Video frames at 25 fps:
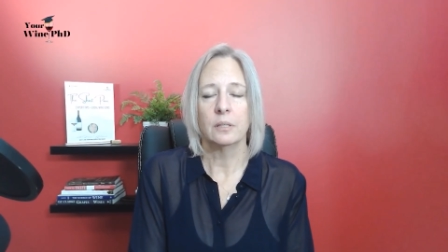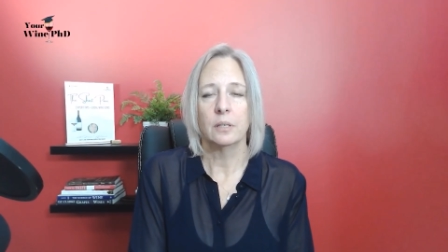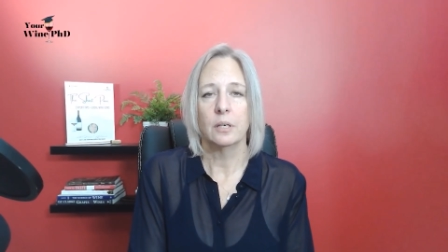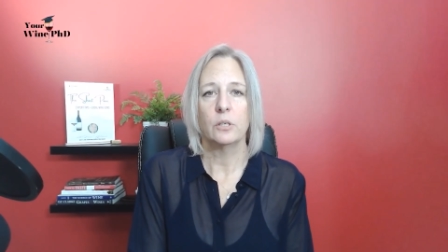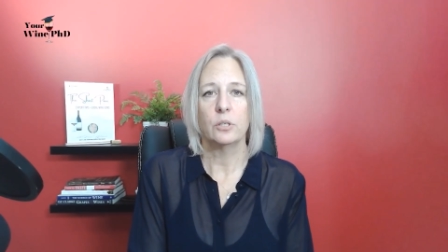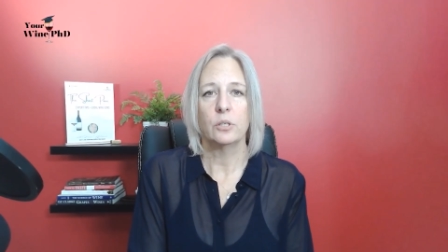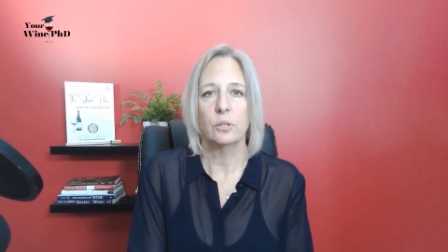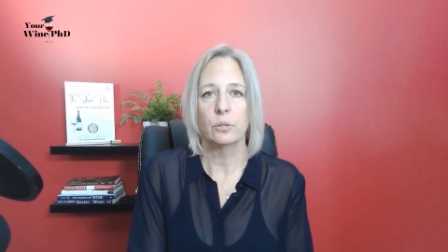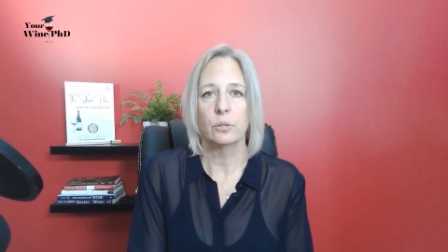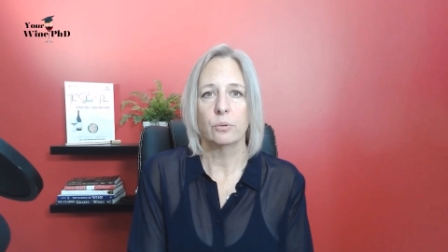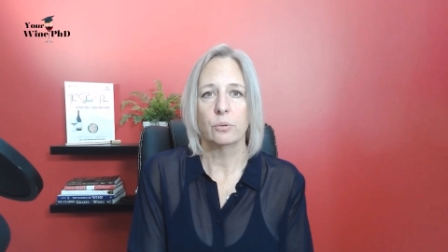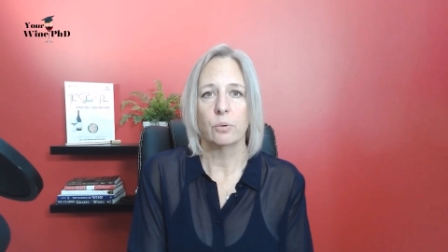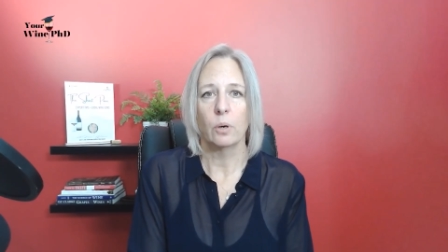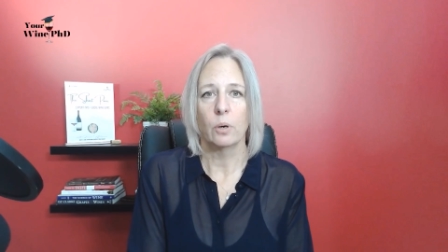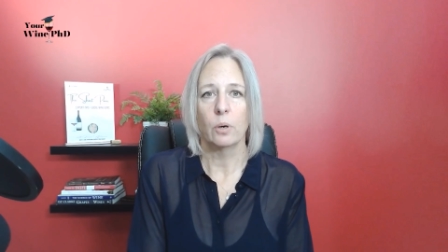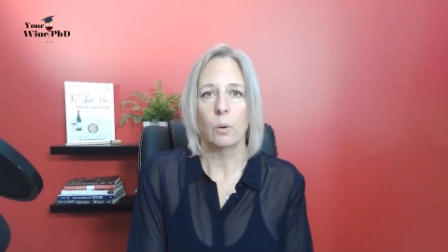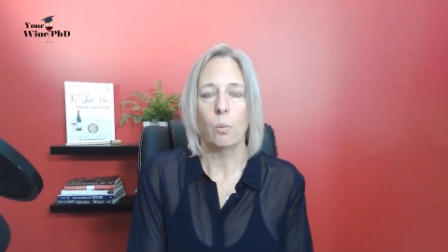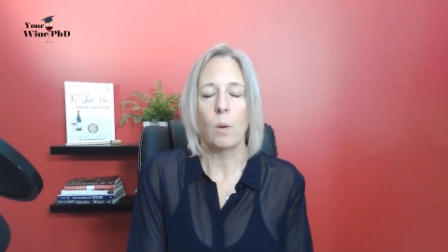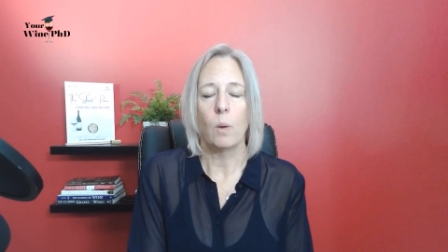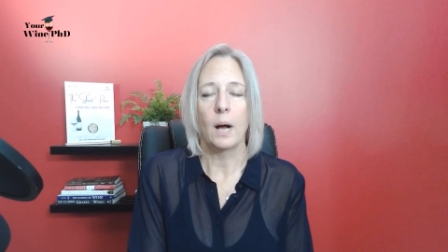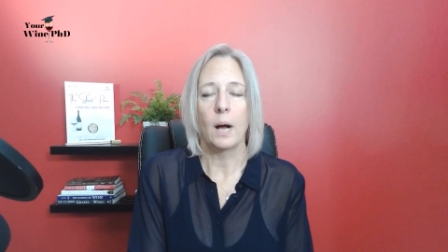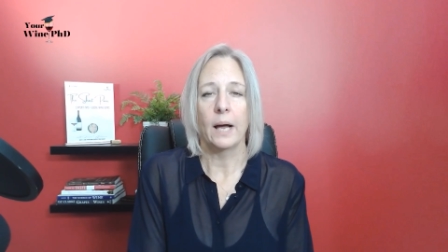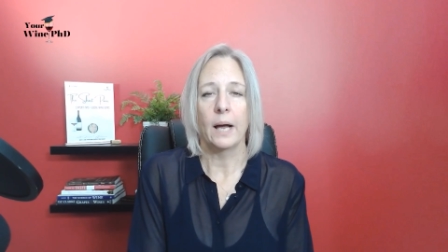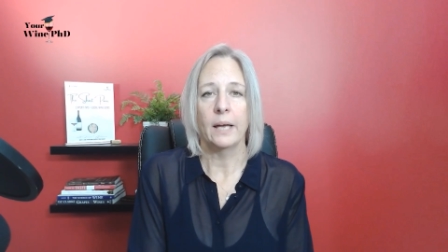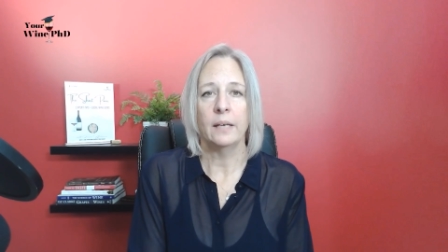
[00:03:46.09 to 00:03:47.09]
to grow
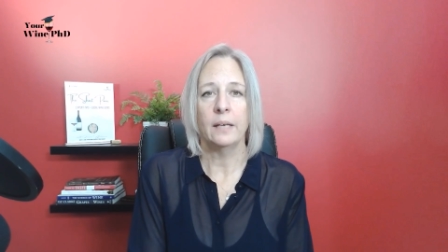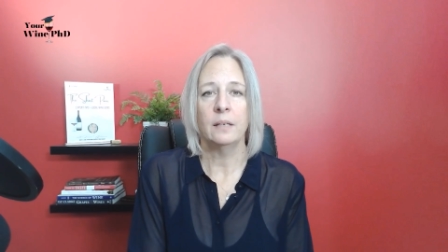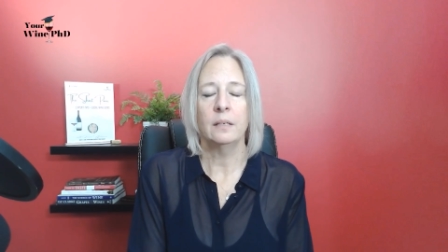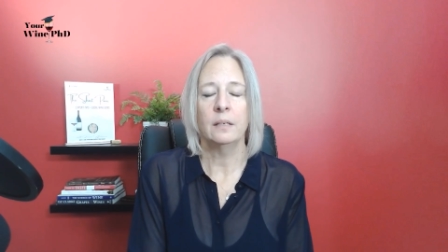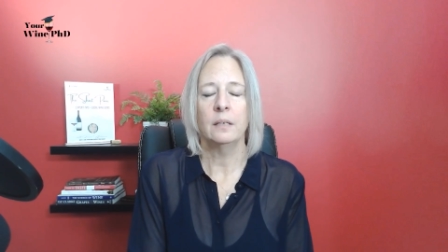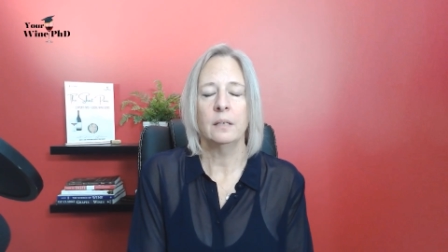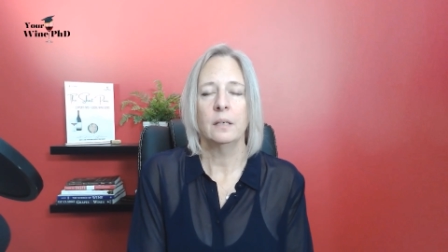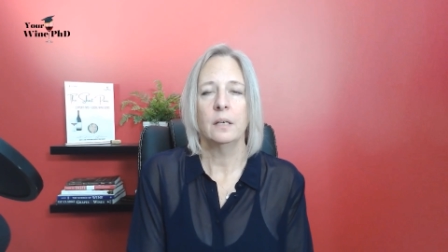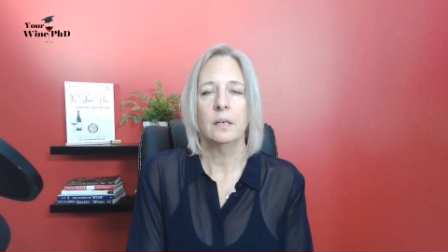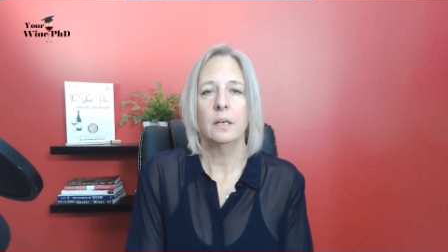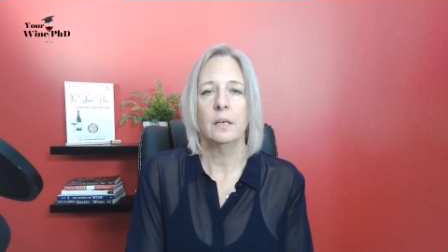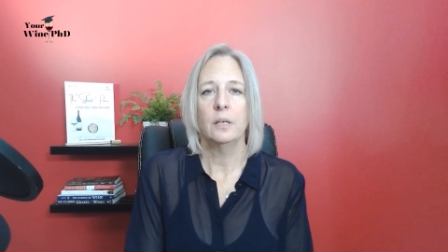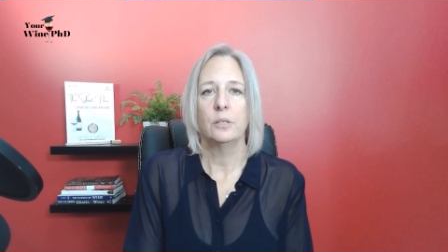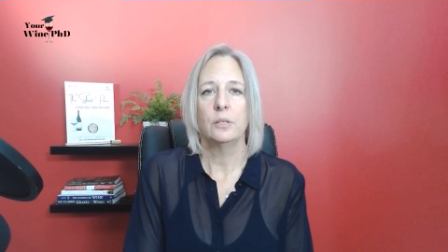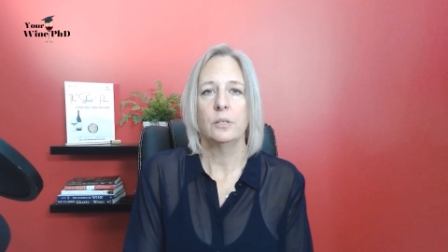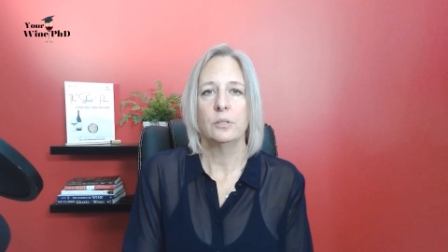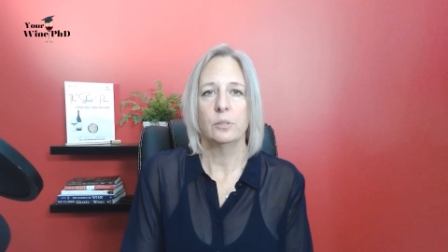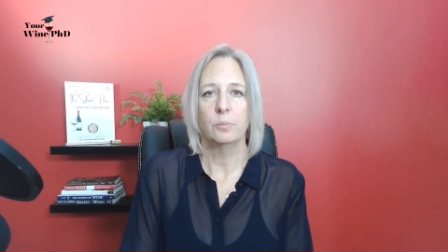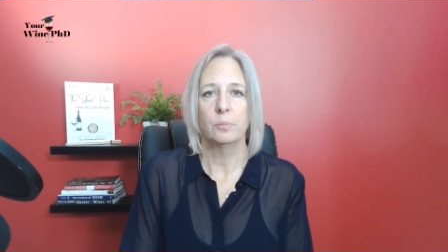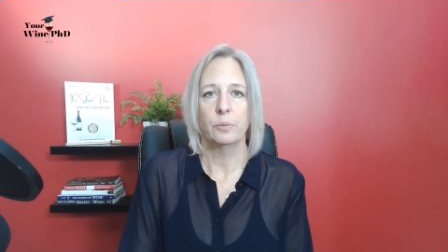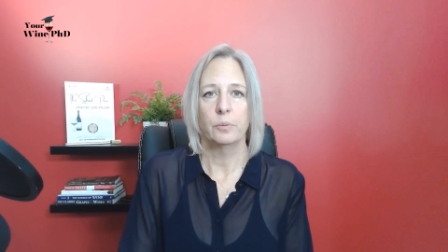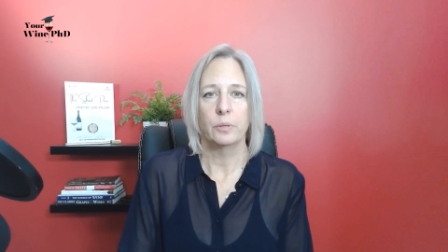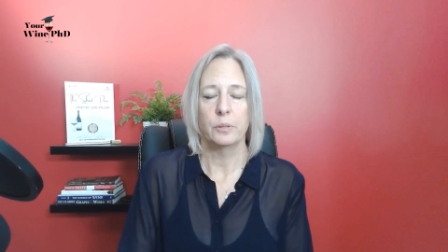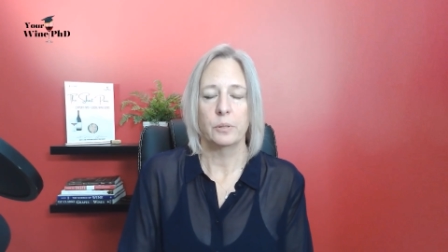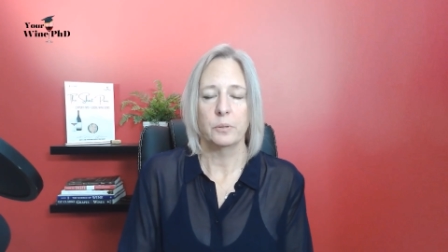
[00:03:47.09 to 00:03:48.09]
wine, to
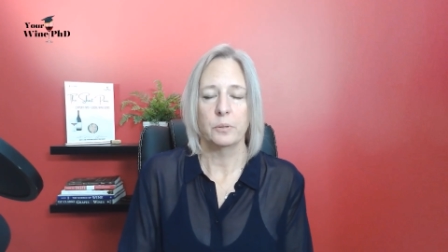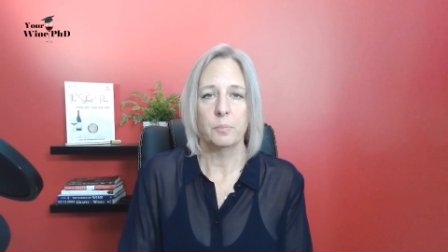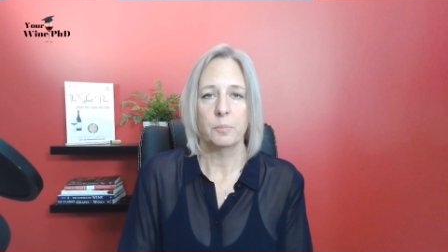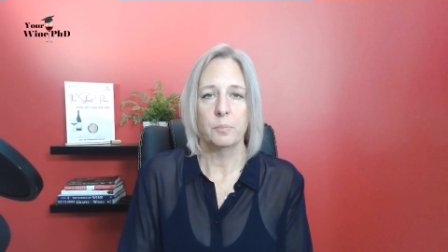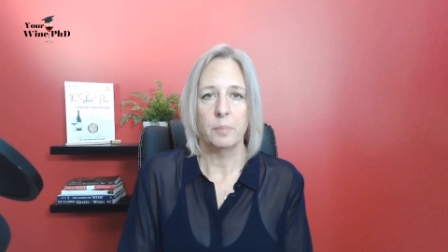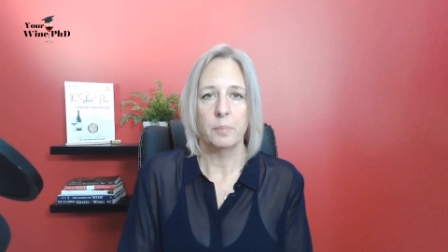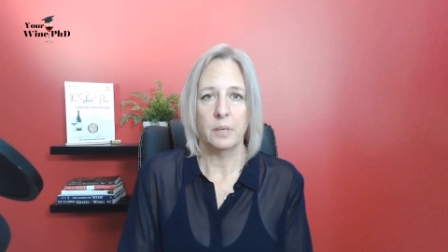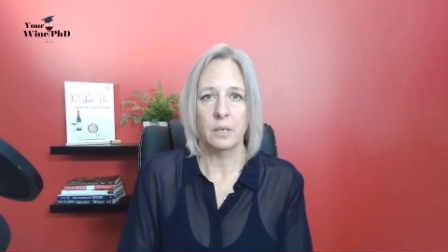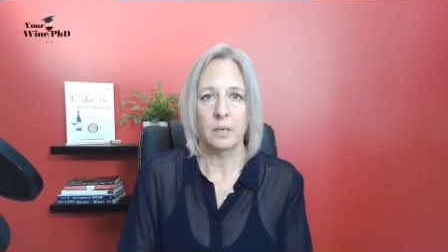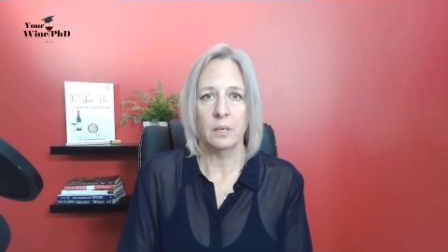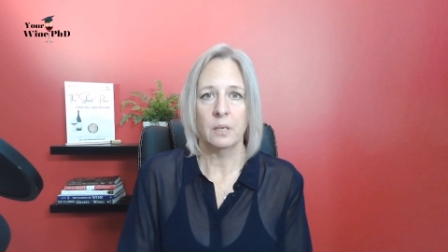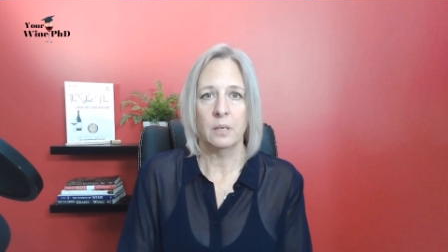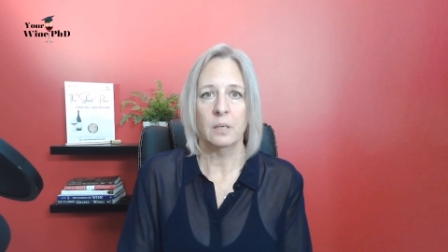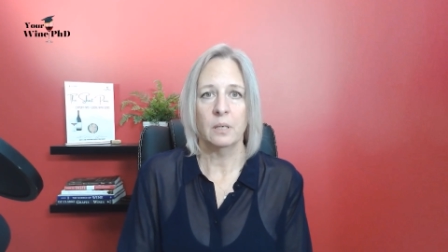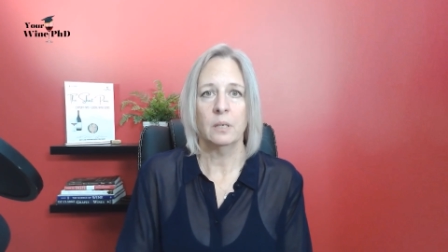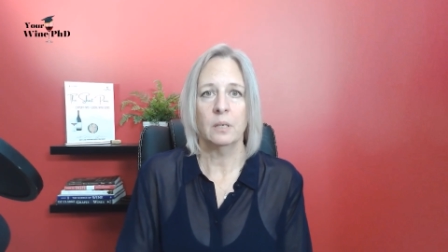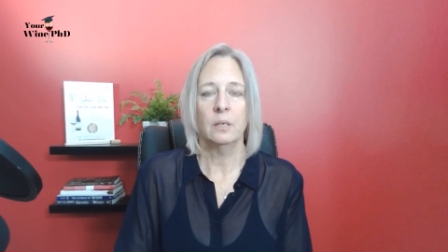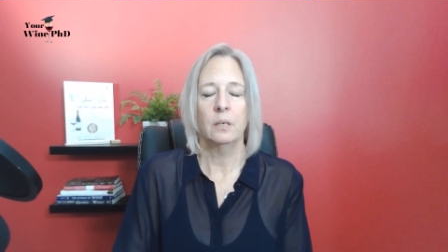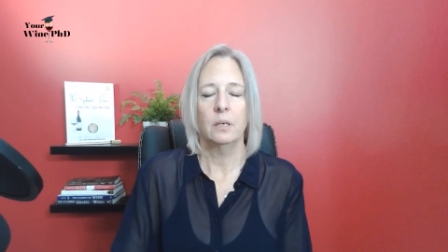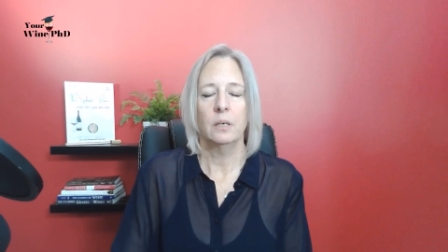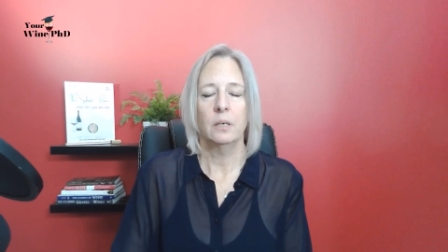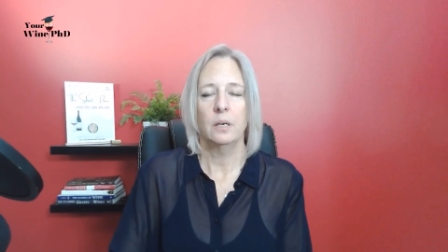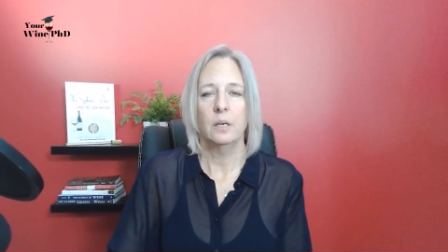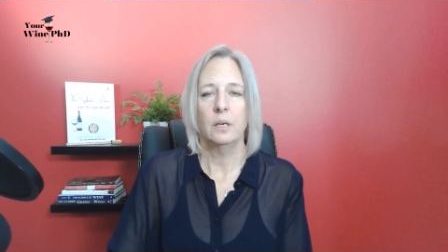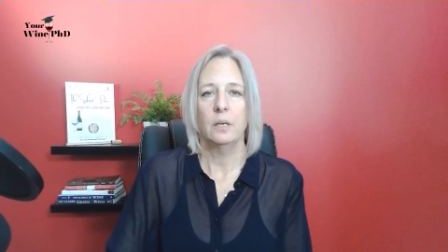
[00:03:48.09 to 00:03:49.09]
produce beer,